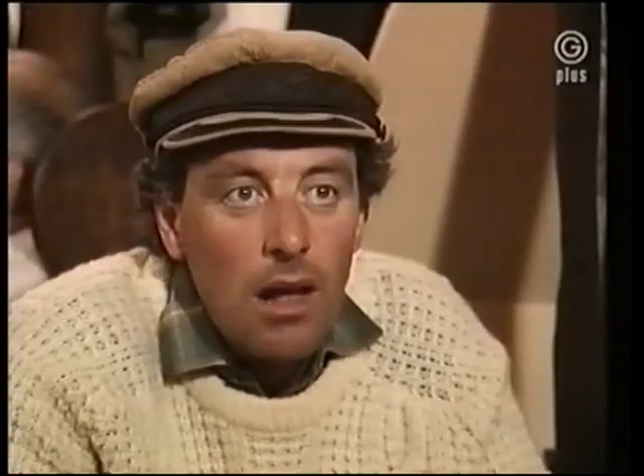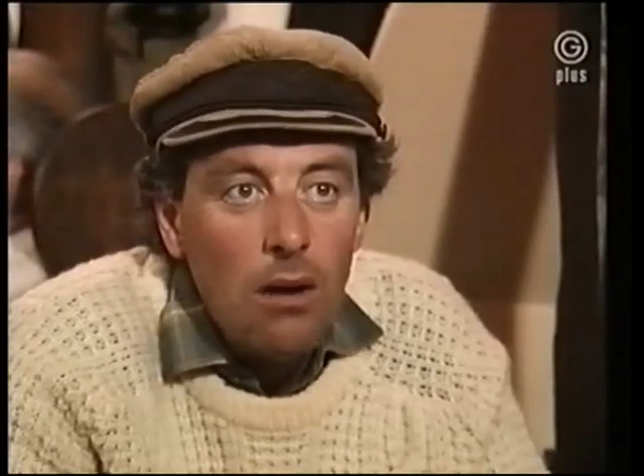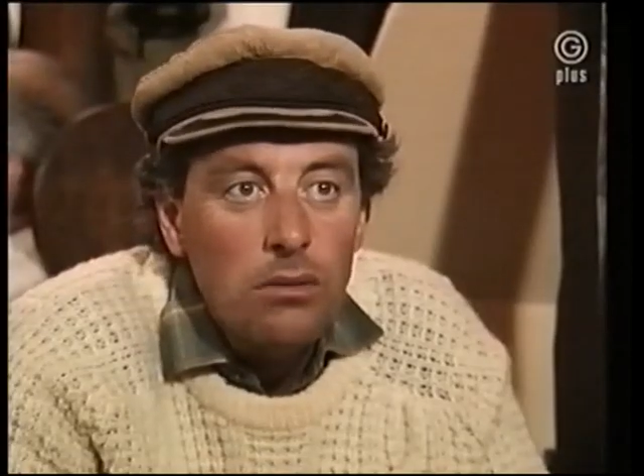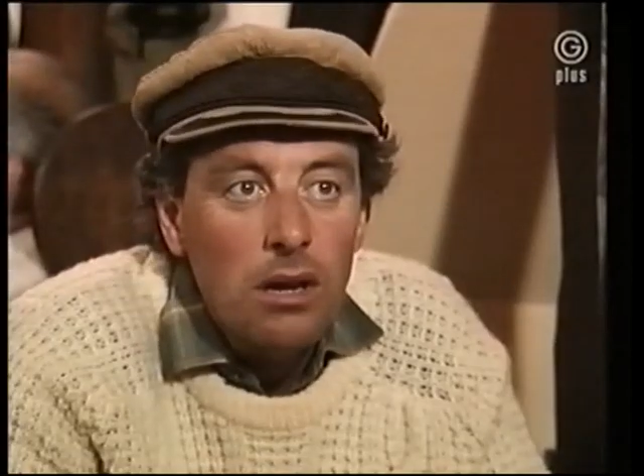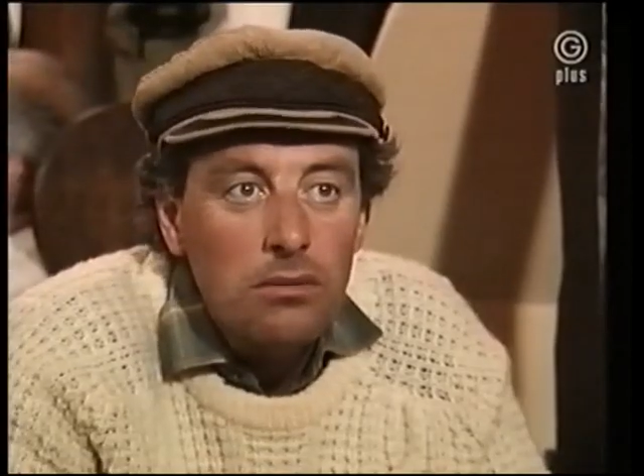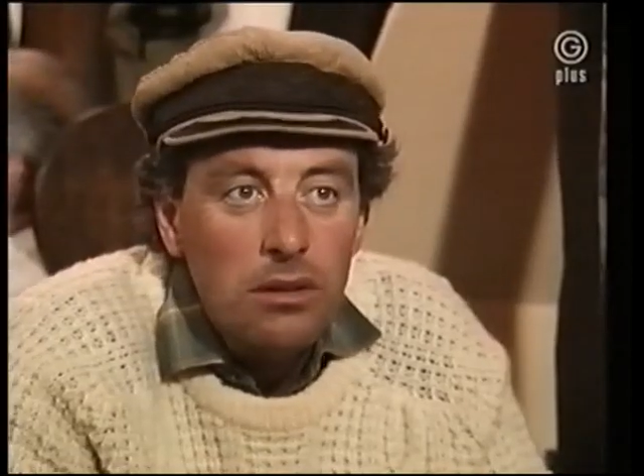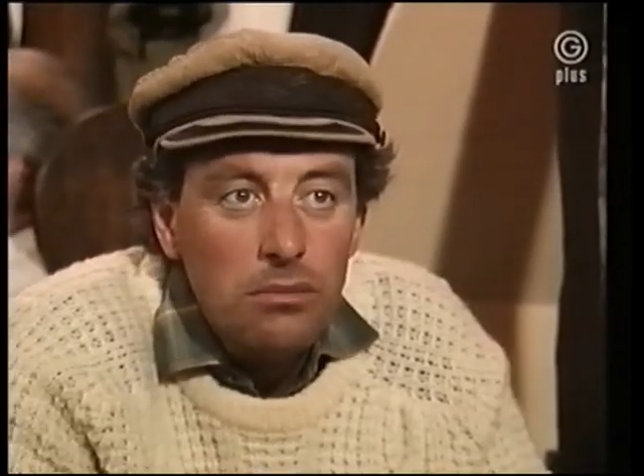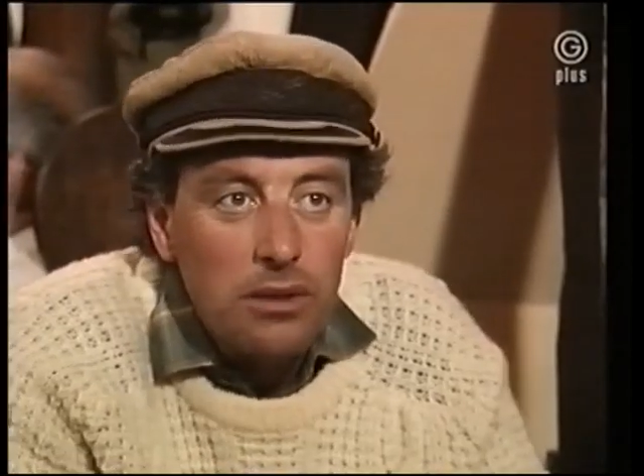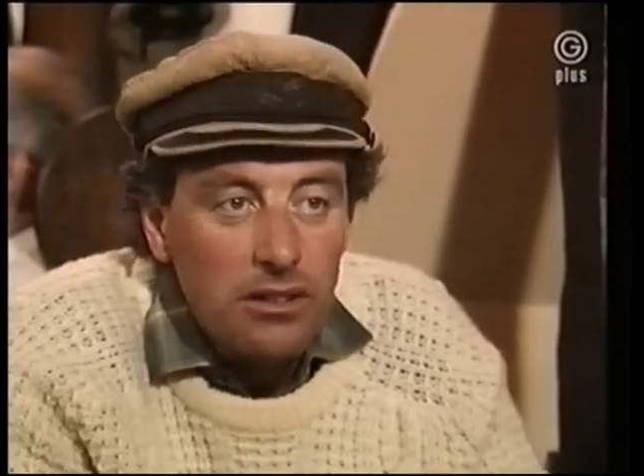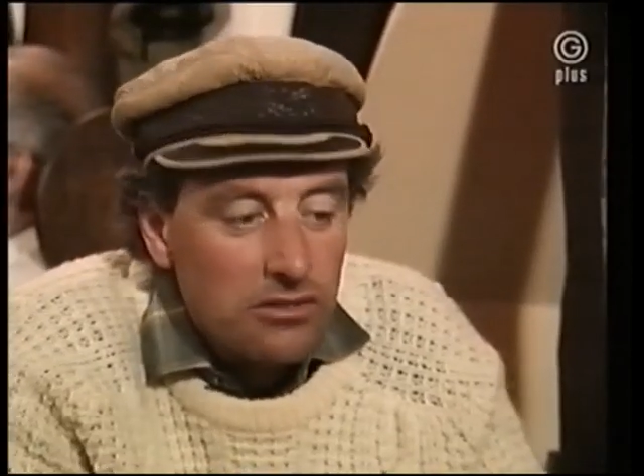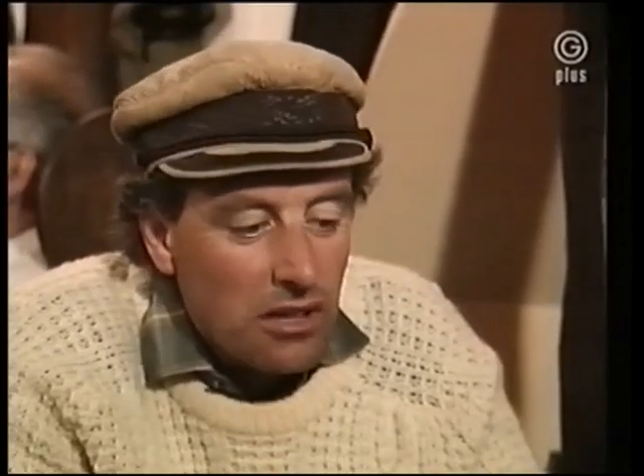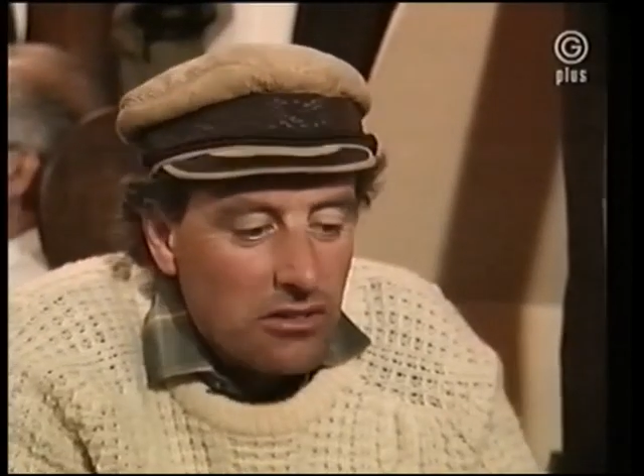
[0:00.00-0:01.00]
Oh, no, no,
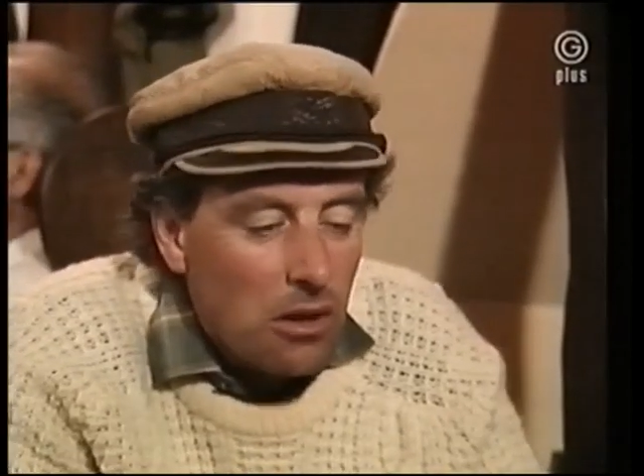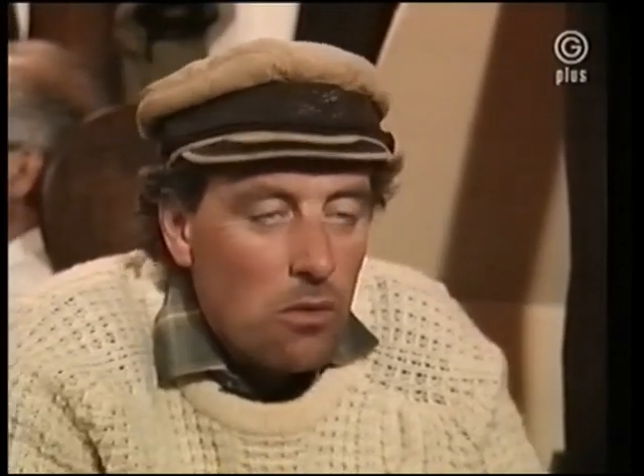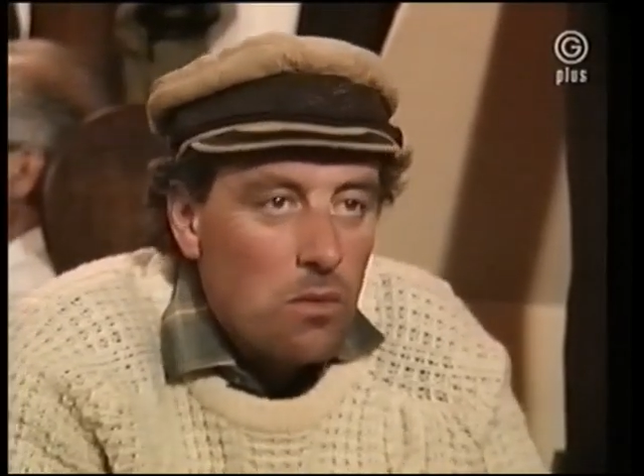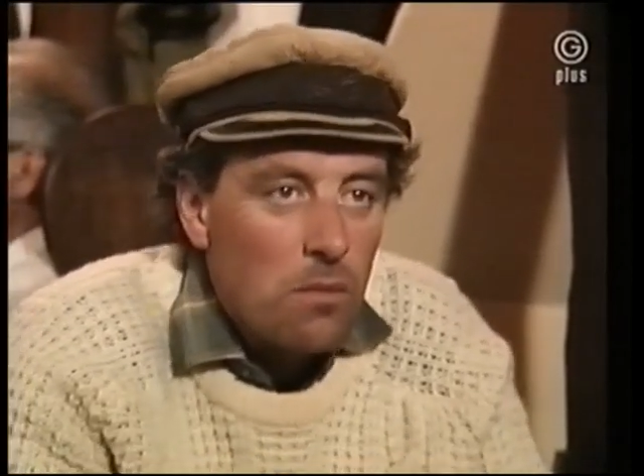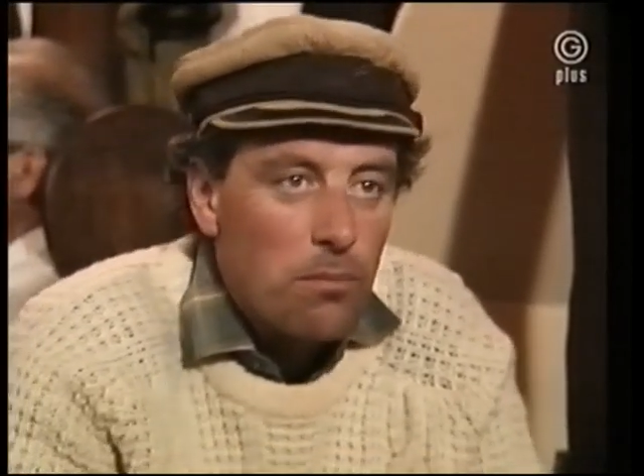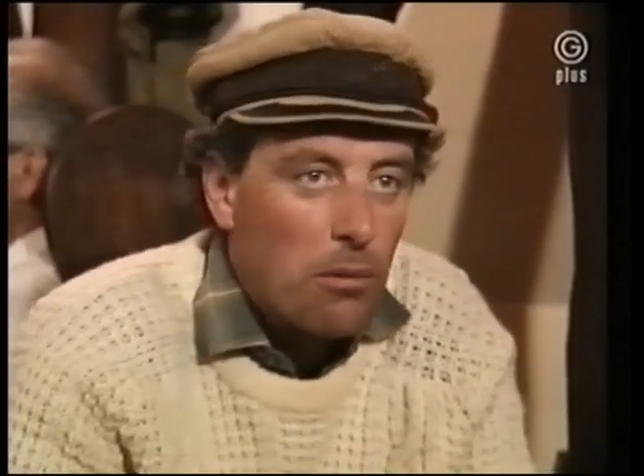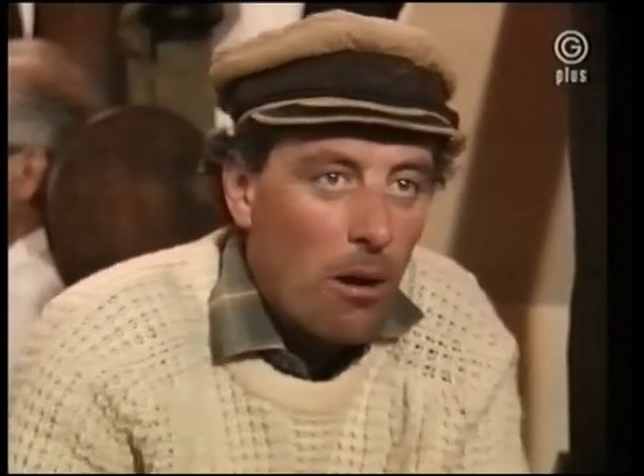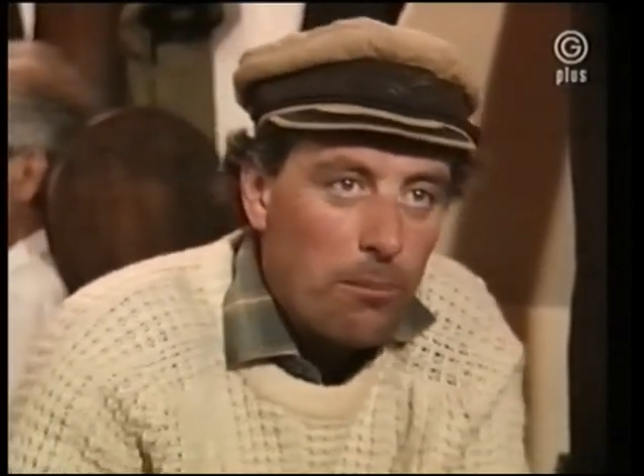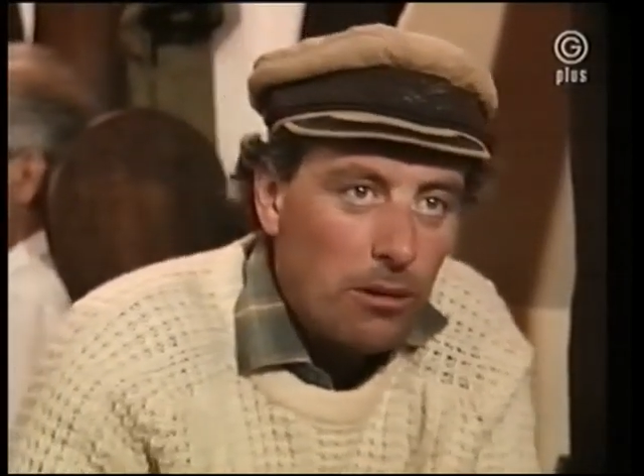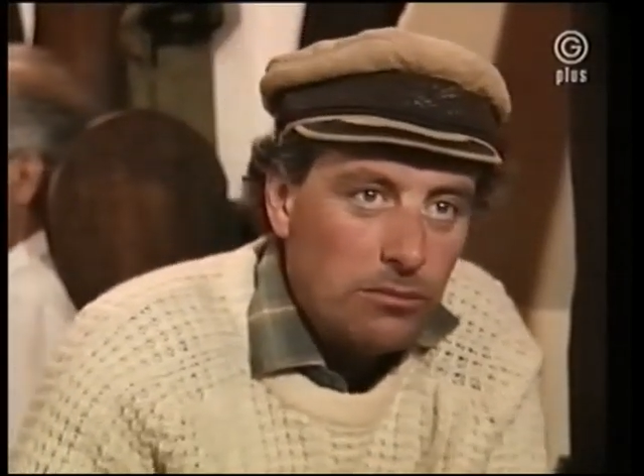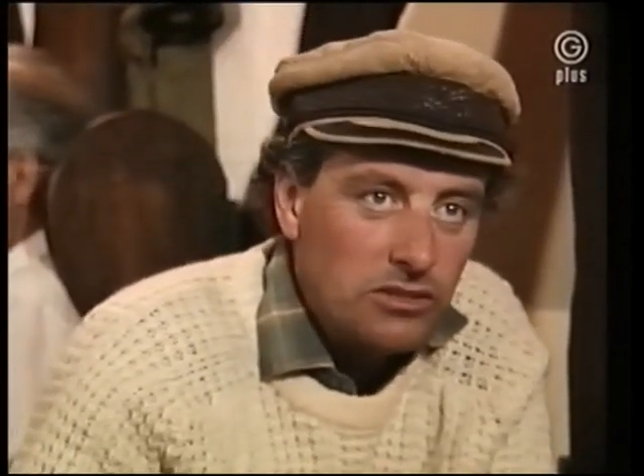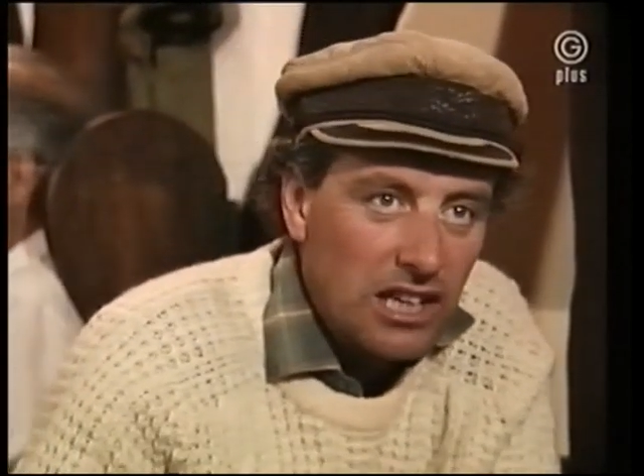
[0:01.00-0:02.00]
there's no
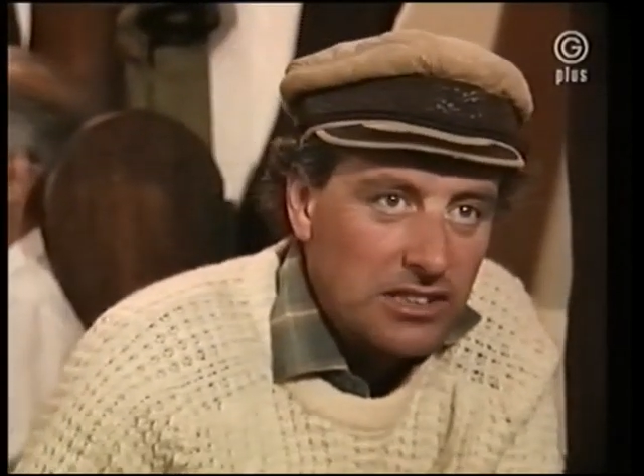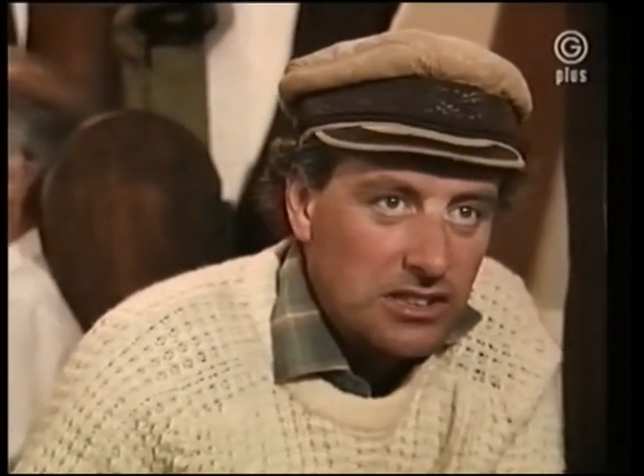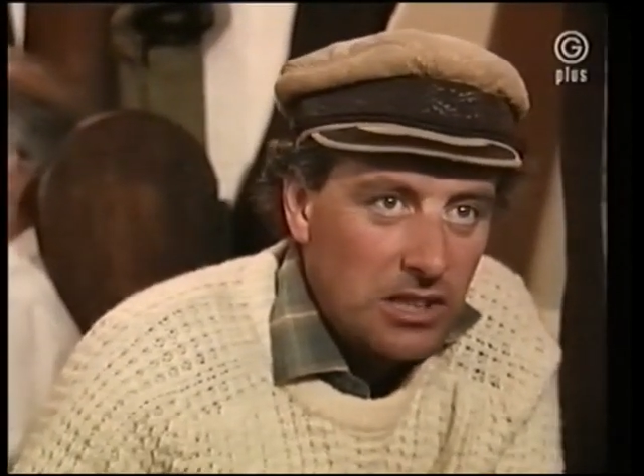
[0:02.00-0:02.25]
problems as